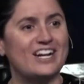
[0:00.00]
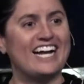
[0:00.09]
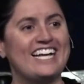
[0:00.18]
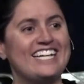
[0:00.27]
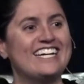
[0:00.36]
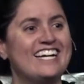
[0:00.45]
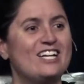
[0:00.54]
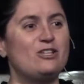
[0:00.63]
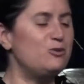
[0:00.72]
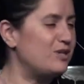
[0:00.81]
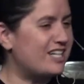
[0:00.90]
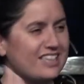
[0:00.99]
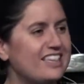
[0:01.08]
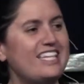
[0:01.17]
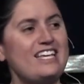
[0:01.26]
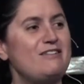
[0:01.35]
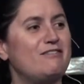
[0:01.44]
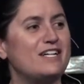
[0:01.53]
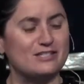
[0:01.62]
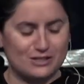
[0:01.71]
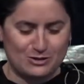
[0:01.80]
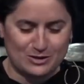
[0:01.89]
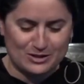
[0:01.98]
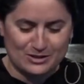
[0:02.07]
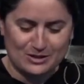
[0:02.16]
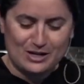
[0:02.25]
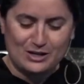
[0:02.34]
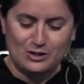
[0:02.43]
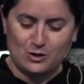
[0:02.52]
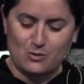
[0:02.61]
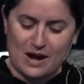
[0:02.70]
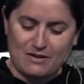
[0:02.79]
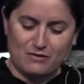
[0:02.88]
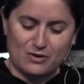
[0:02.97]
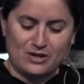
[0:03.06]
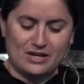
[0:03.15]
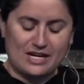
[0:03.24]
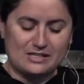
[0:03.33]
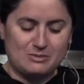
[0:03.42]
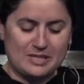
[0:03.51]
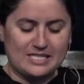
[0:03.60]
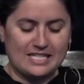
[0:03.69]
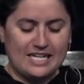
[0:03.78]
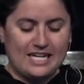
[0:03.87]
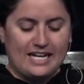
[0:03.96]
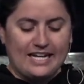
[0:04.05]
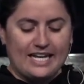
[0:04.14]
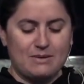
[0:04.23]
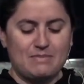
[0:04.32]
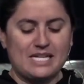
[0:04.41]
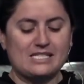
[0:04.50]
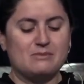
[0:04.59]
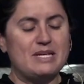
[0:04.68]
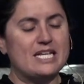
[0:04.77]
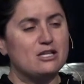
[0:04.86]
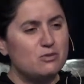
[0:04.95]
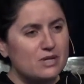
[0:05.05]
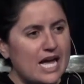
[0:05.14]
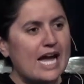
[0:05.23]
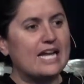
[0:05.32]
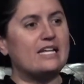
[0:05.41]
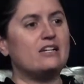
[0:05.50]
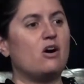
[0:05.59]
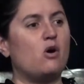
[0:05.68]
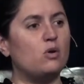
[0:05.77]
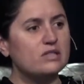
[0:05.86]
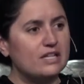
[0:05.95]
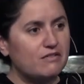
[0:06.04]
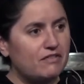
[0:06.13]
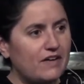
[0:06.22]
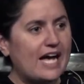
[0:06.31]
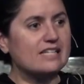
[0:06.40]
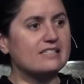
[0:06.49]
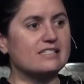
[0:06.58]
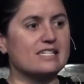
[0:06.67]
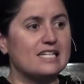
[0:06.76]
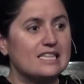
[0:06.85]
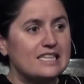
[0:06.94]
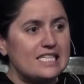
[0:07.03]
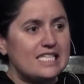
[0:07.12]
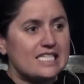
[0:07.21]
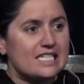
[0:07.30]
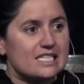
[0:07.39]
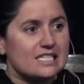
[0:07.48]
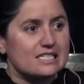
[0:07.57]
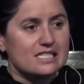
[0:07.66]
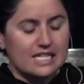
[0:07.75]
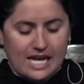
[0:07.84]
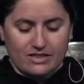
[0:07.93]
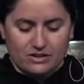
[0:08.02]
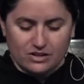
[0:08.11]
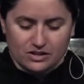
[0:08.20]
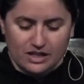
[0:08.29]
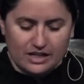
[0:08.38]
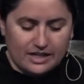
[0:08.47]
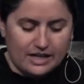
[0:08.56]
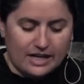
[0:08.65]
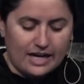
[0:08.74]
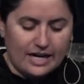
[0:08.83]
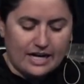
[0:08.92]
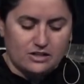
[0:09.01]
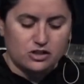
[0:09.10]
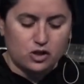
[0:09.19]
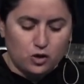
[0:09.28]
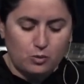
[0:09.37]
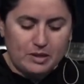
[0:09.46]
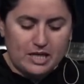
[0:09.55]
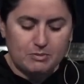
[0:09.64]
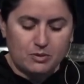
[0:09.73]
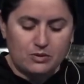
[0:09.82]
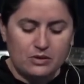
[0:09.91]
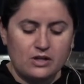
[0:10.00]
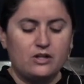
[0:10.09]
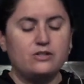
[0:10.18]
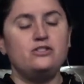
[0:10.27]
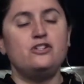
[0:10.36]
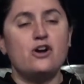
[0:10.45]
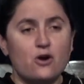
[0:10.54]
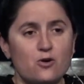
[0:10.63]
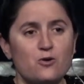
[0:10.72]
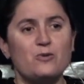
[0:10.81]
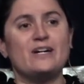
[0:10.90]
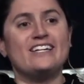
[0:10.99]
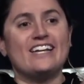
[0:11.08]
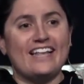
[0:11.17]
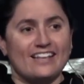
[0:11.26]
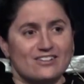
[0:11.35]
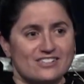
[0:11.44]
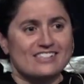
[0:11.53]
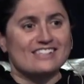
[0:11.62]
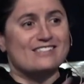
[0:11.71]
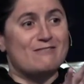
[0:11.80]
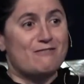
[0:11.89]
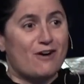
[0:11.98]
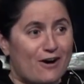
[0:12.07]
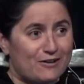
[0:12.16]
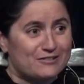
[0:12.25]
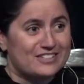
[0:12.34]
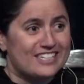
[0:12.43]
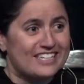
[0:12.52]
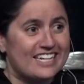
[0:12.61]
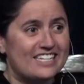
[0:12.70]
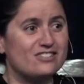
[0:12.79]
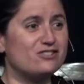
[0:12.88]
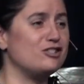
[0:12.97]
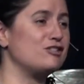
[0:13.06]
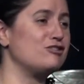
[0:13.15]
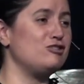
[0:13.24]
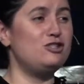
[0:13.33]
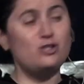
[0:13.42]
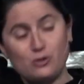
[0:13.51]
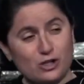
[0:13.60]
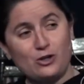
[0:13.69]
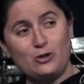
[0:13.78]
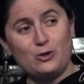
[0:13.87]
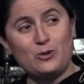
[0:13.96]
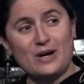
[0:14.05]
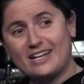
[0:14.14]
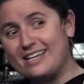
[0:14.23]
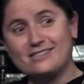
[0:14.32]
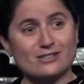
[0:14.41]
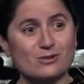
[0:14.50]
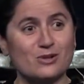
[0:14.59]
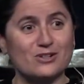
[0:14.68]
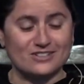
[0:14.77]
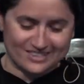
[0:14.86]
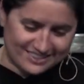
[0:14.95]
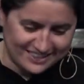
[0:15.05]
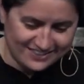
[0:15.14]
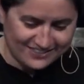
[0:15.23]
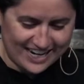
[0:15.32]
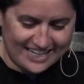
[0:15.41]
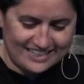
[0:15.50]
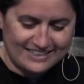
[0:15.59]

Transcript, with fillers: right? You cleave unto your, your wife or your husband. It means being united, holding fast, clinging together. Uh, two people, no one else is involved. It's just you two against the world, right?